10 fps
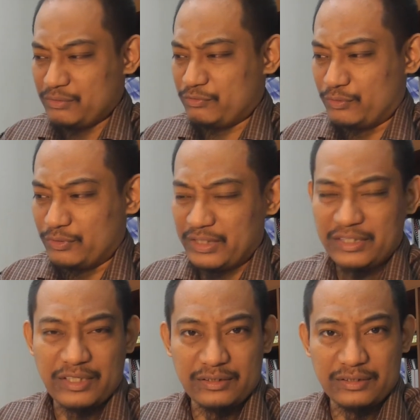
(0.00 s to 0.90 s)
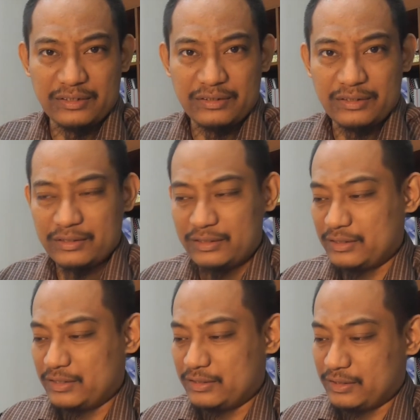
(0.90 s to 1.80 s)
for 800
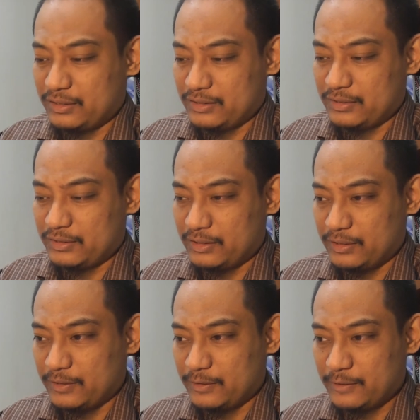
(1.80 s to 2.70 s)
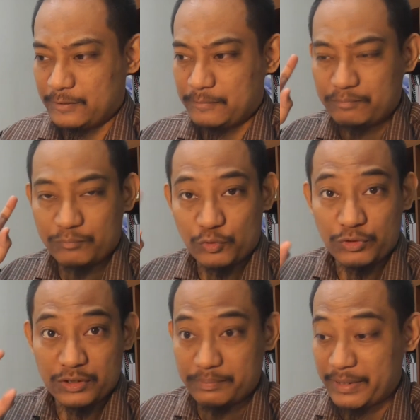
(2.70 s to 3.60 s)
ringgit, I think, 2
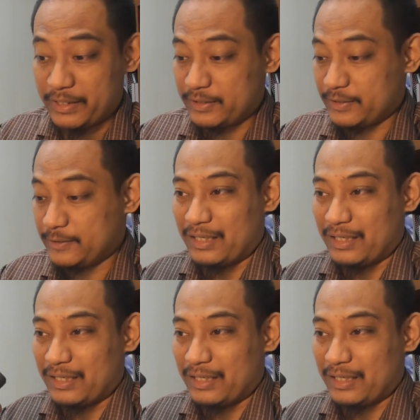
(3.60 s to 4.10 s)
years back.